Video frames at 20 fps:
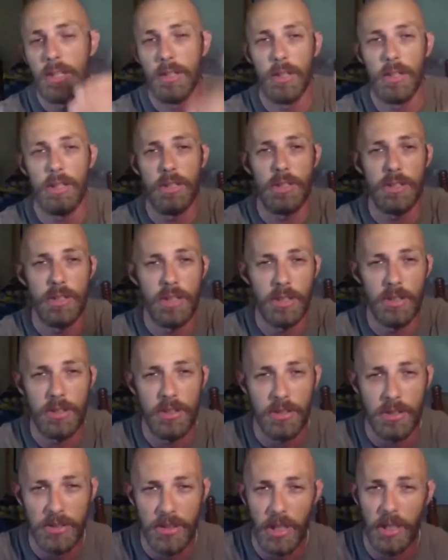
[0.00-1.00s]
You know, you just did it to
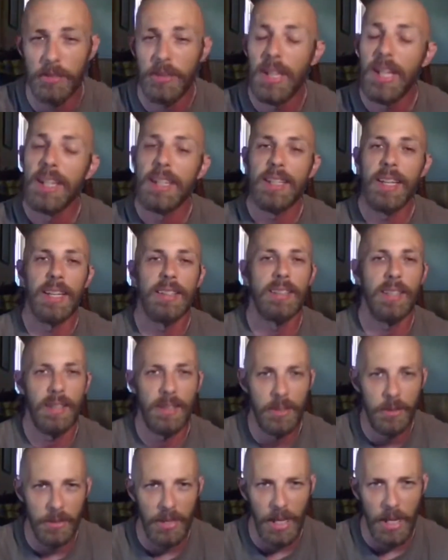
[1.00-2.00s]
yourself. Yes, I
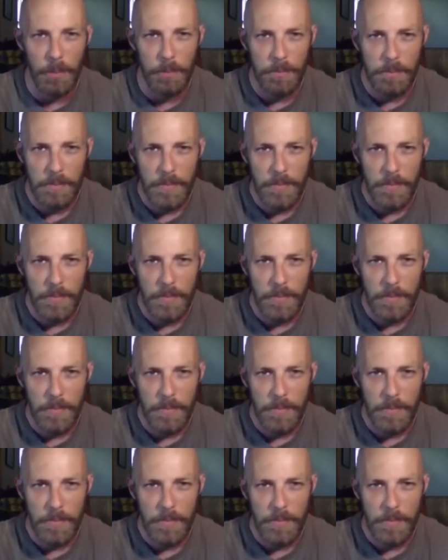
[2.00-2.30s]
know that.